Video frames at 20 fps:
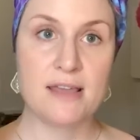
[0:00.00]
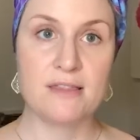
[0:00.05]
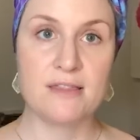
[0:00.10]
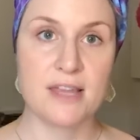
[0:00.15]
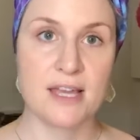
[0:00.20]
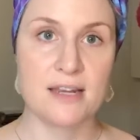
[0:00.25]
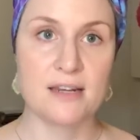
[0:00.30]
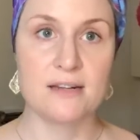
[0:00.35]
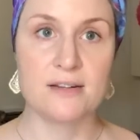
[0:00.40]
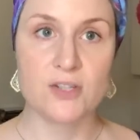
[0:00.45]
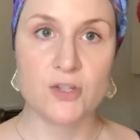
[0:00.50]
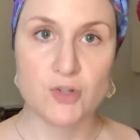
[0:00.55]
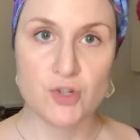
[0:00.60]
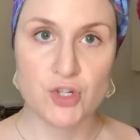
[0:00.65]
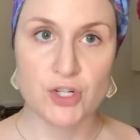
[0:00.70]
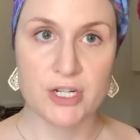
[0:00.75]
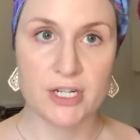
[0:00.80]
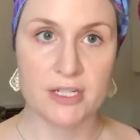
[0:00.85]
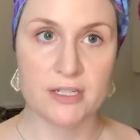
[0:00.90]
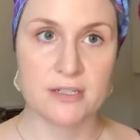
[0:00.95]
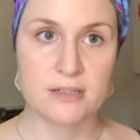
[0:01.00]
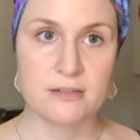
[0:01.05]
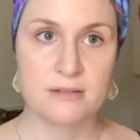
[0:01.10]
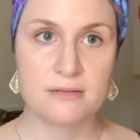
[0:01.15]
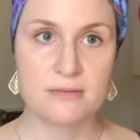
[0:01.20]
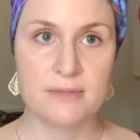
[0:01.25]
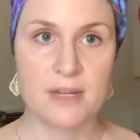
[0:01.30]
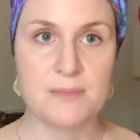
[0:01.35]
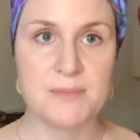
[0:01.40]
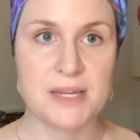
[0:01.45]
then you should.
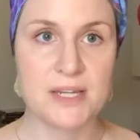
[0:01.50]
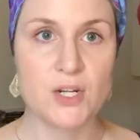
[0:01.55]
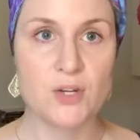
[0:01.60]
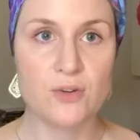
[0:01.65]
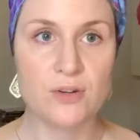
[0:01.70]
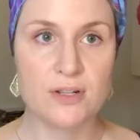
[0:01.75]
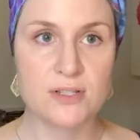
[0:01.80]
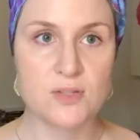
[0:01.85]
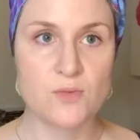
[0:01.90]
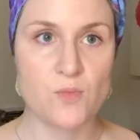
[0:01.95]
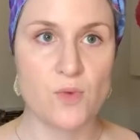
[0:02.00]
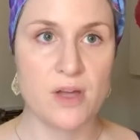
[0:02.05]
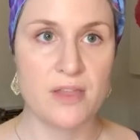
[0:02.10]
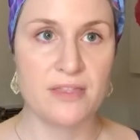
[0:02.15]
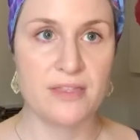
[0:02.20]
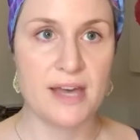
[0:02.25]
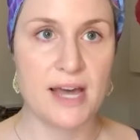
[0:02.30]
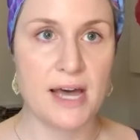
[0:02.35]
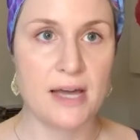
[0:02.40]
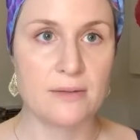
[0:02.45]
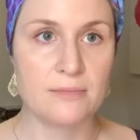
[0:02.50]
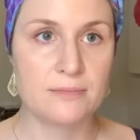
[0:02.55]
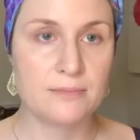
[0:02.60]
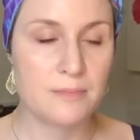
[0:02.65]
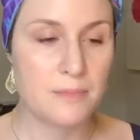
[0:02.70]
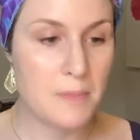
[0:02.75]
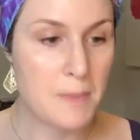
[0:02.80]
I mean, who doesn't want that?